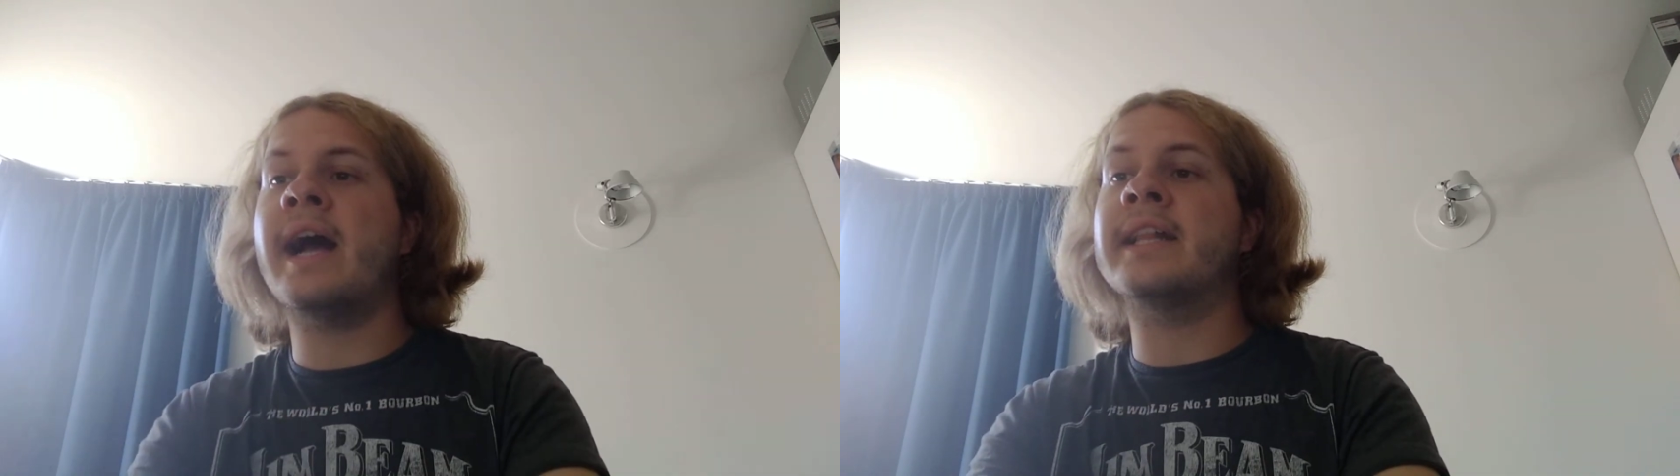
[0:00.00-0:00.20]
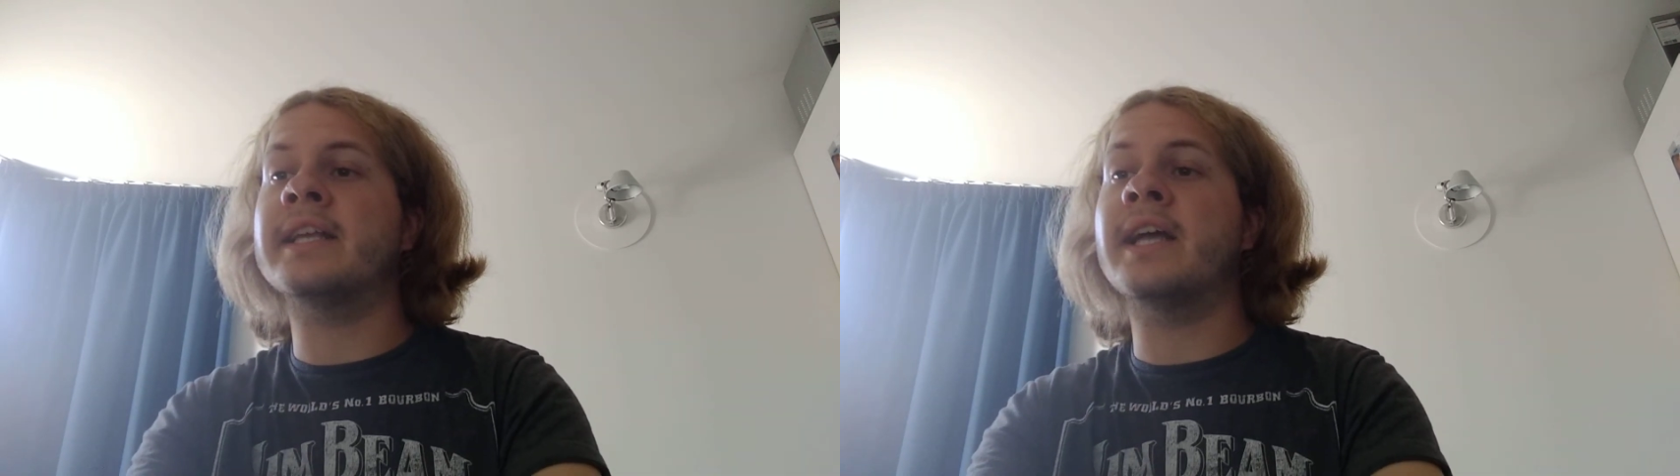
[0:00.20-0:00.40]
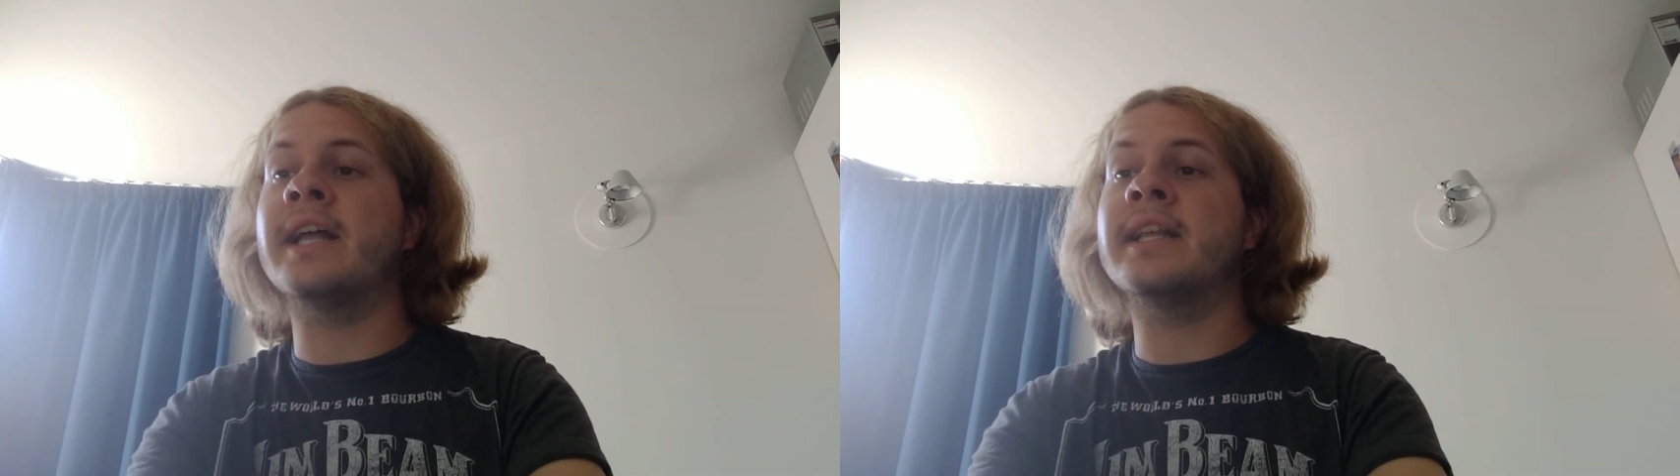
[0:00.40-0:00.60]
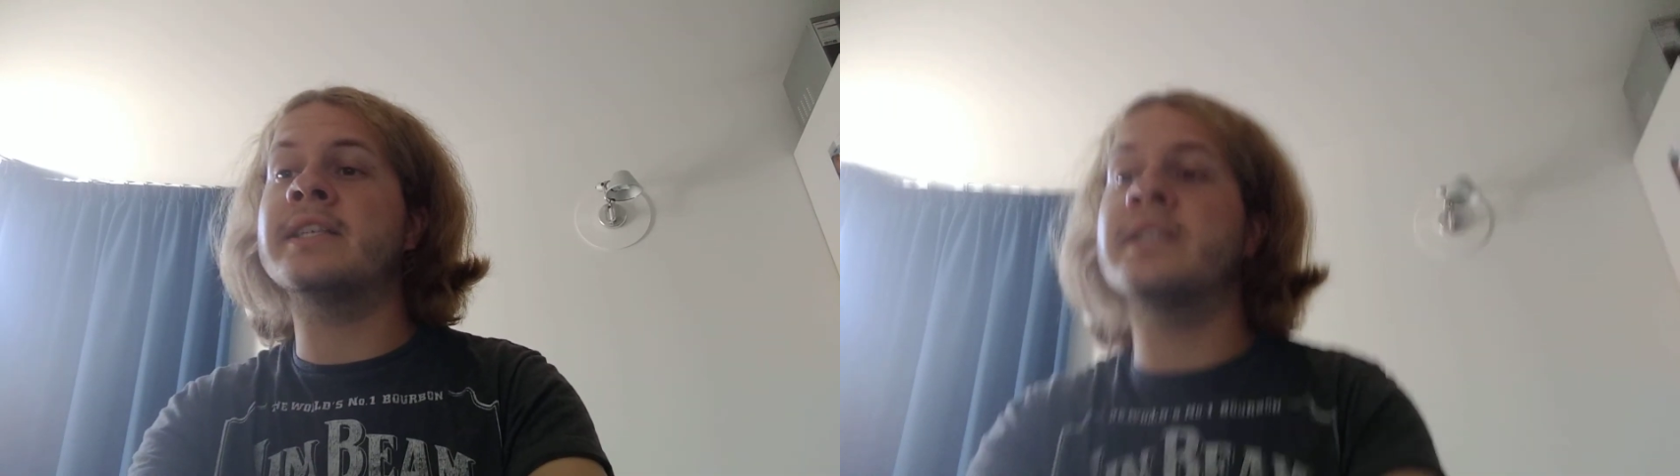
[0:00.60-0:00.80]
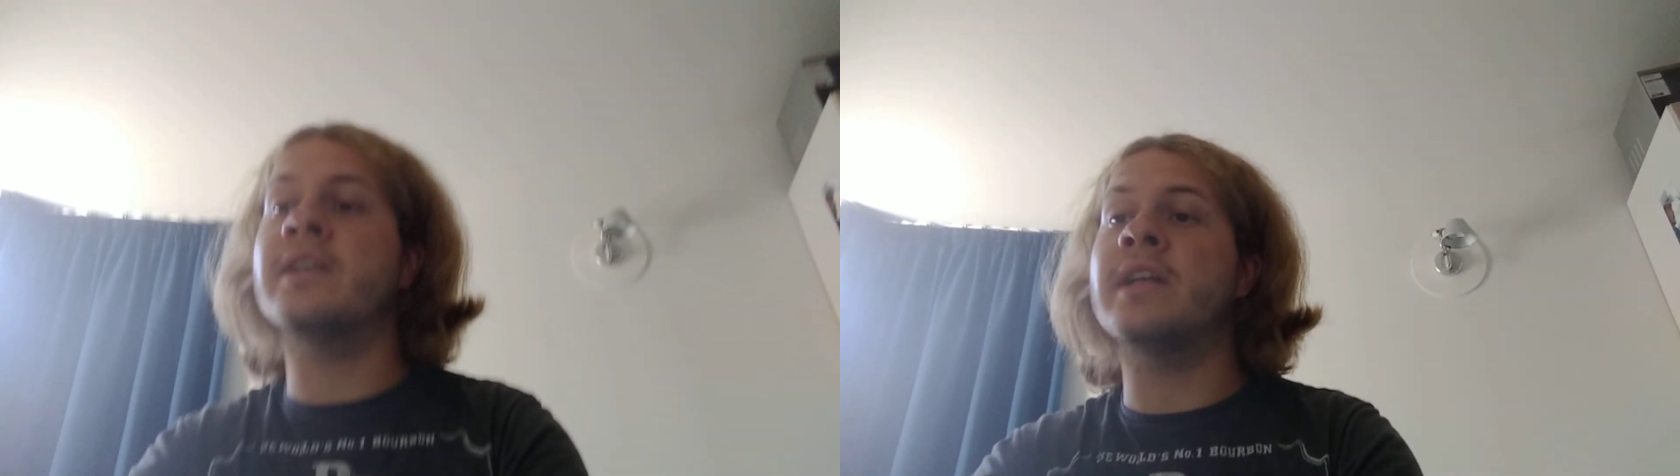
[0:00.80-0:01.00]

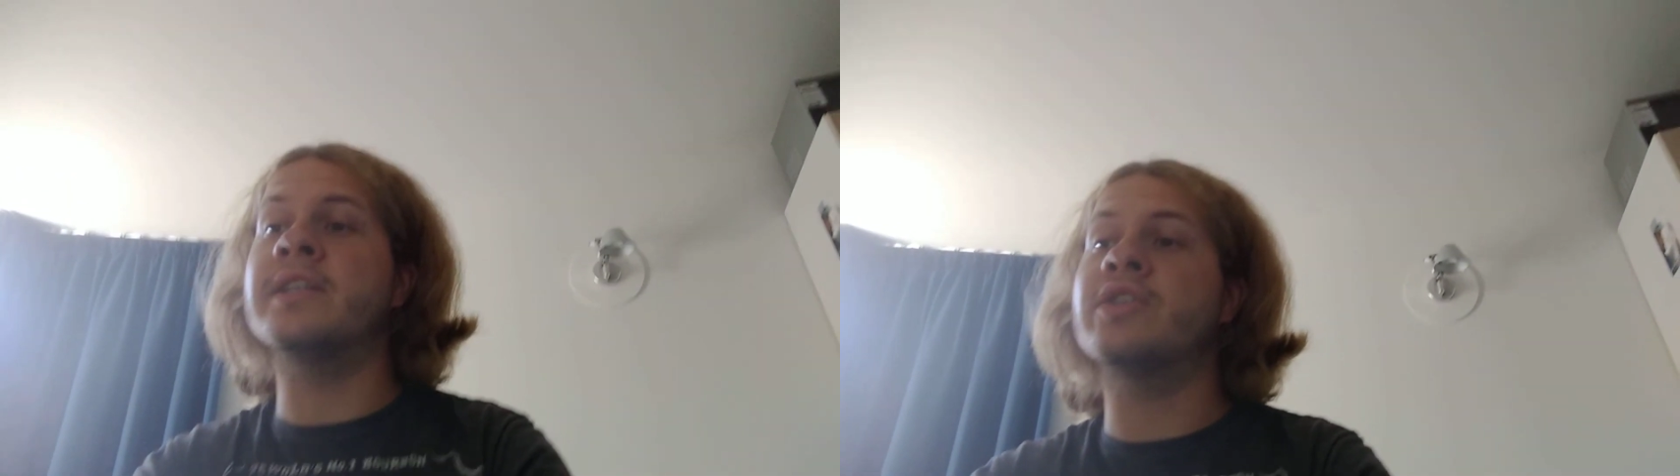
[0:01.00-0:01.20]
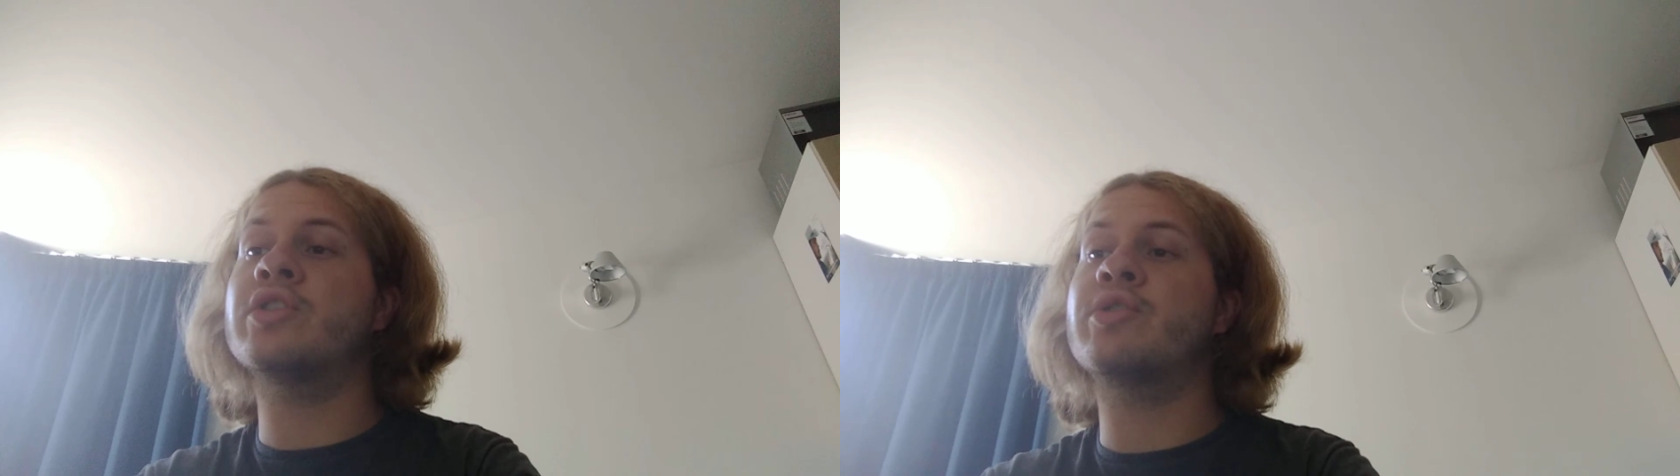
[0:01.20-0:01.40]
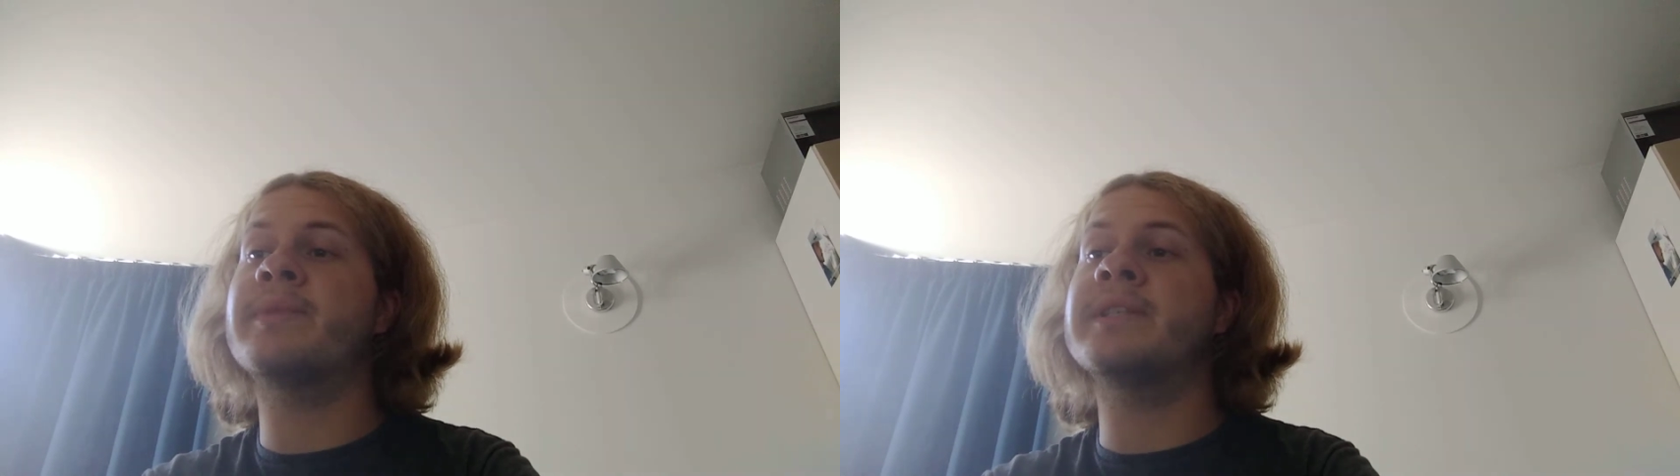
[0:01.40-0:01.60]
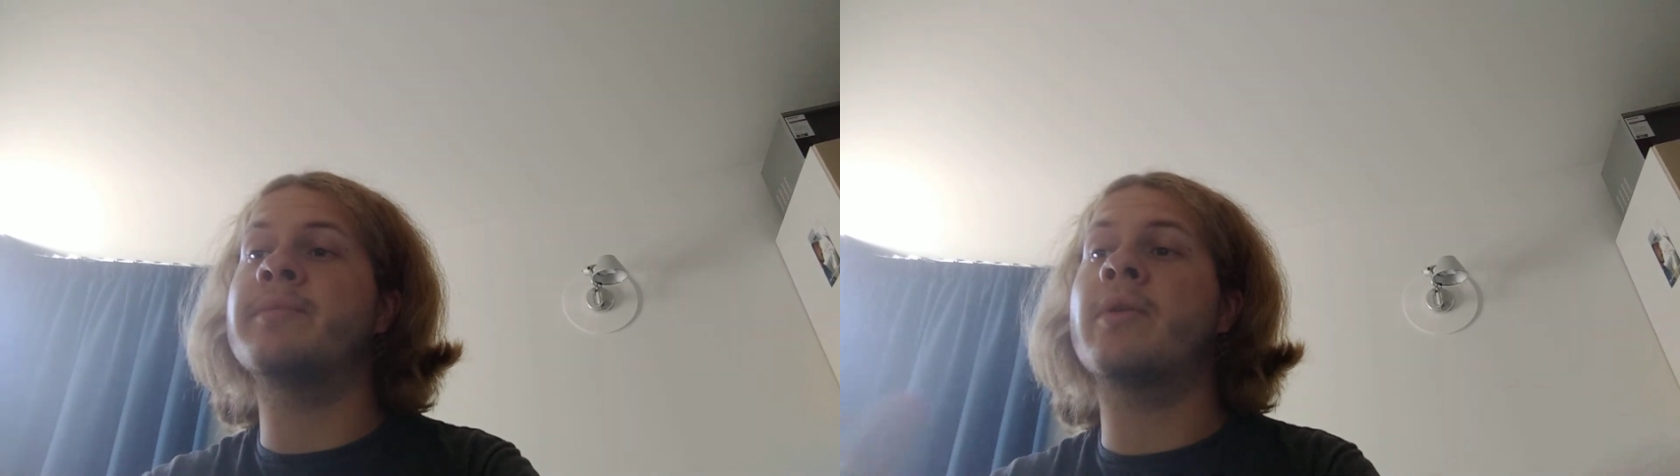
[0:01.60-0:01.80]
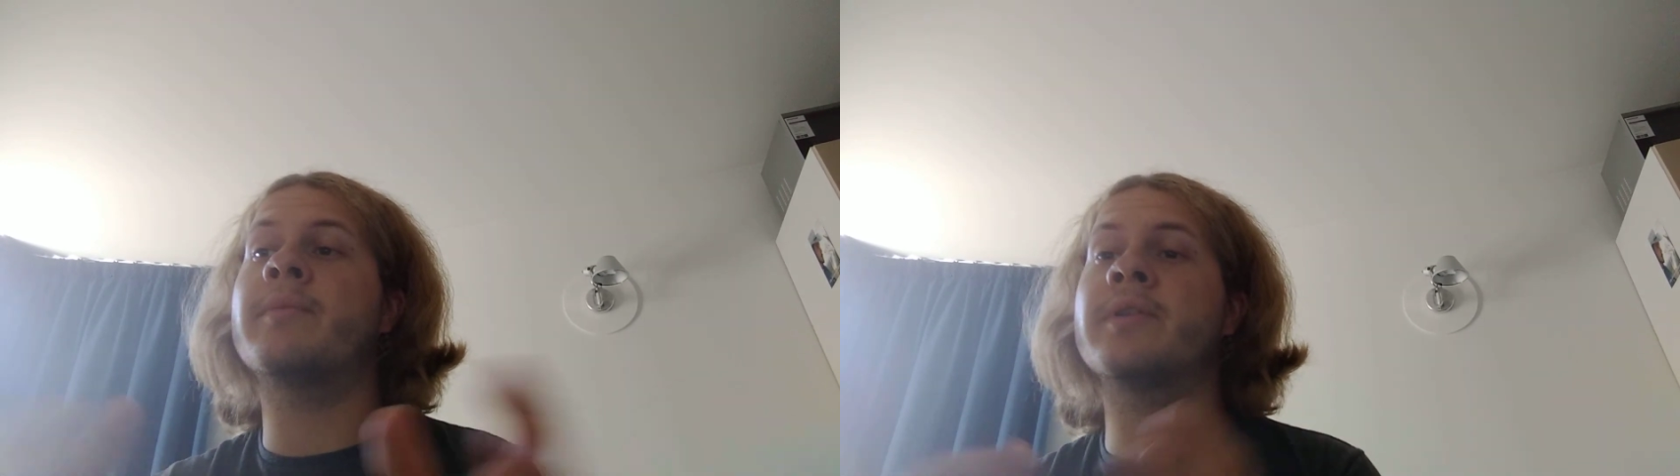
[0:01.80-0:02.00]
Anisotropy is
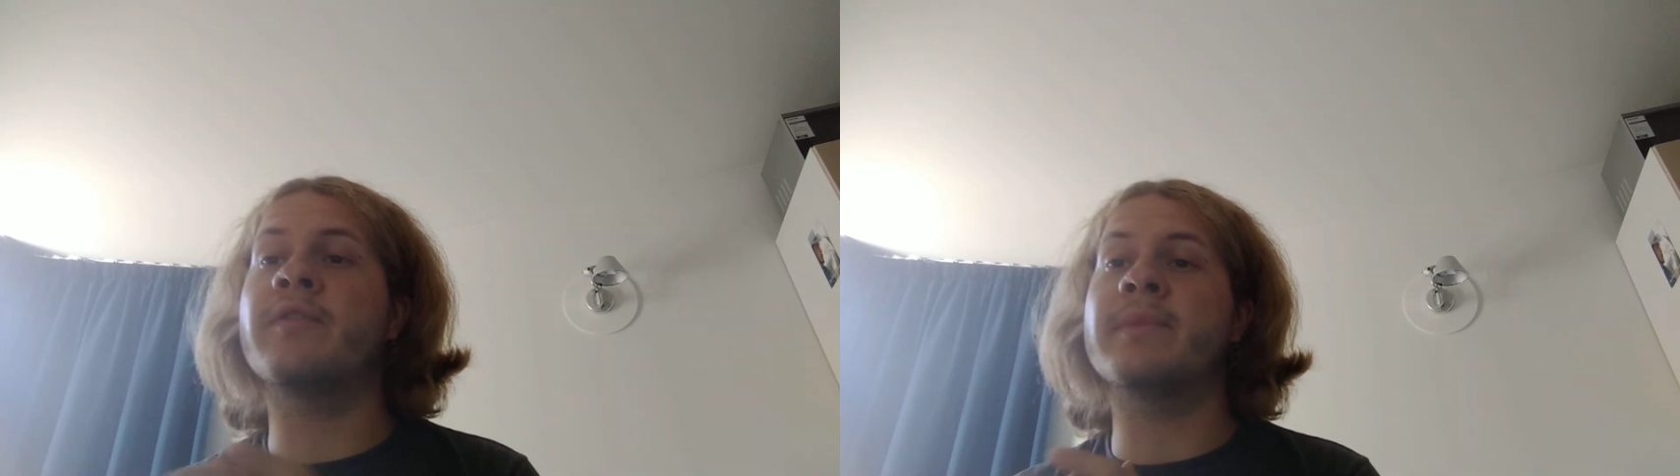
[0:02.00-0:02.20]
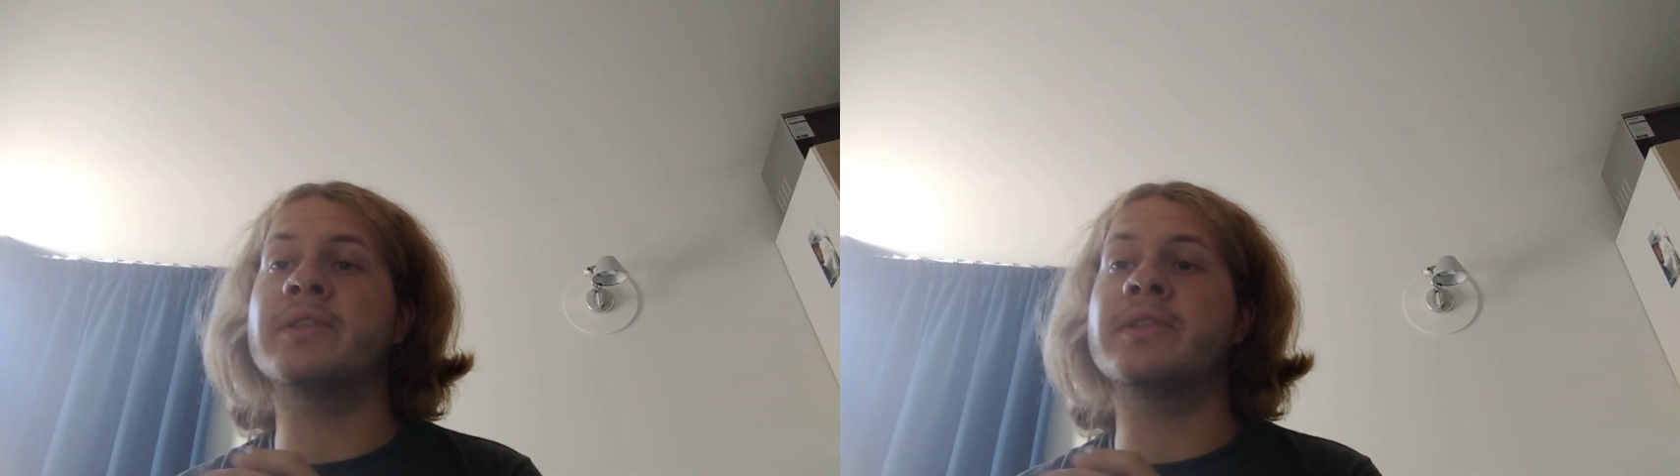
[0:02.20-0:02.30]
the property of